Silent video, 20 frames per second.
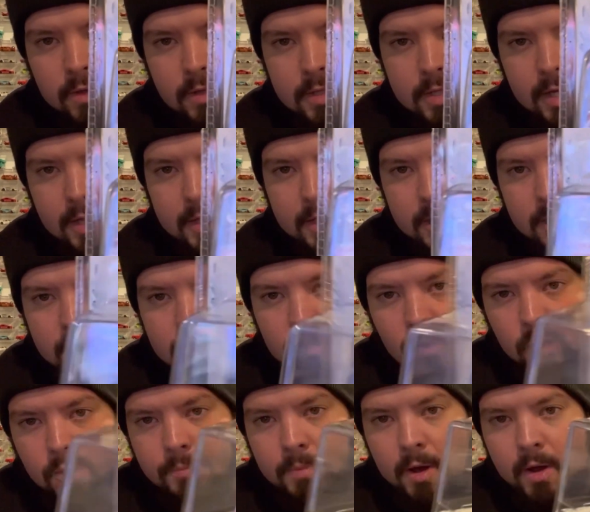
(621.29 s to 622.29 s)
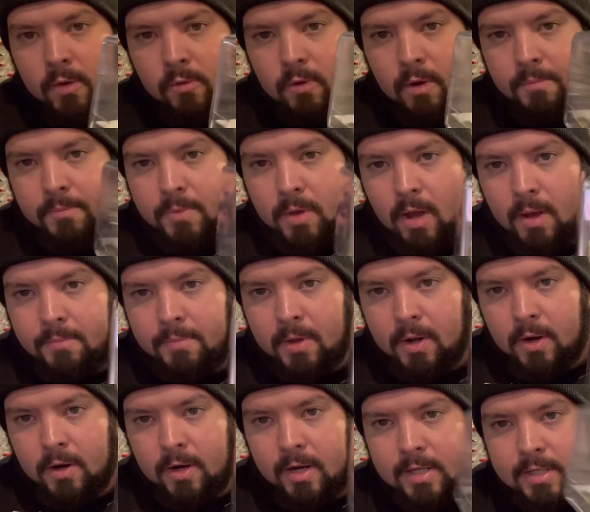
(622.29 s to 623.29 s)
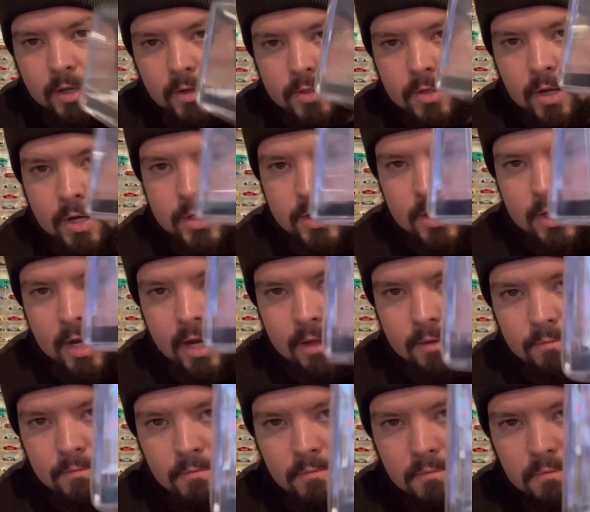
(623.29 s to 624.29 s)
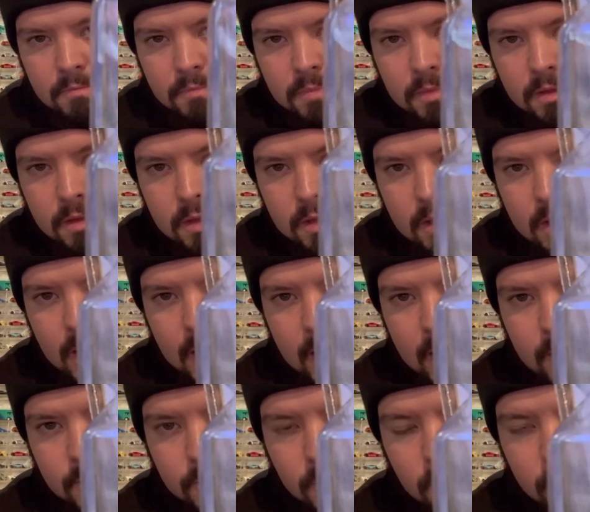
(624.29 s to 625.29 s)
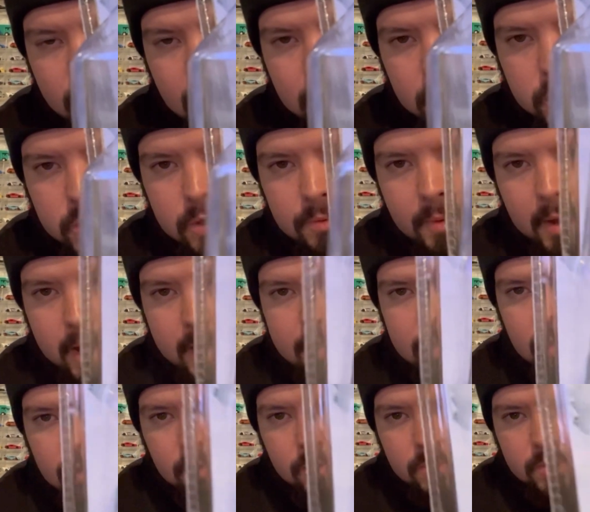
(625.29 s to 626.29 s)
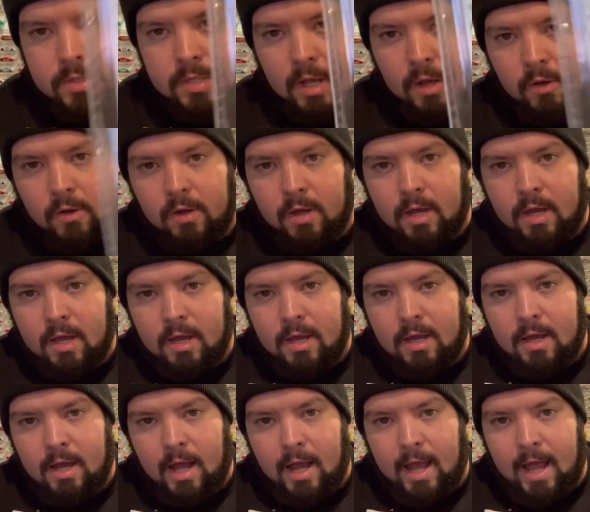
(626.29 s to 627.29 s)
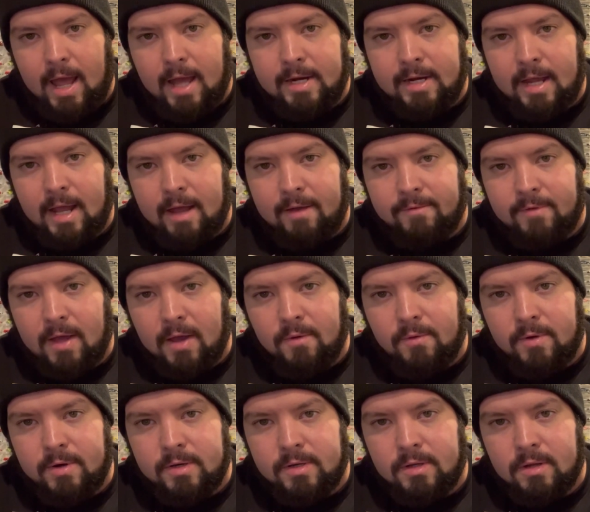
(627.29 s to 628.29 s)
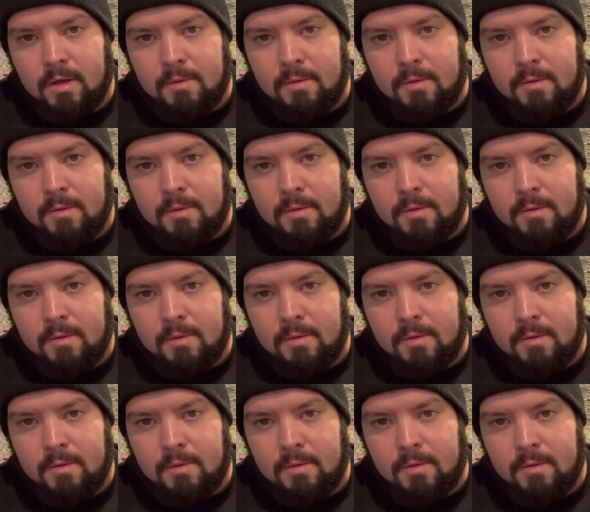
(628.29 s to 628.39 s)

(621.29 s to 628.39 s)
It's got the Coke bottle up top there, and it's also actually got a roll cage in the back too, so I had to have that one.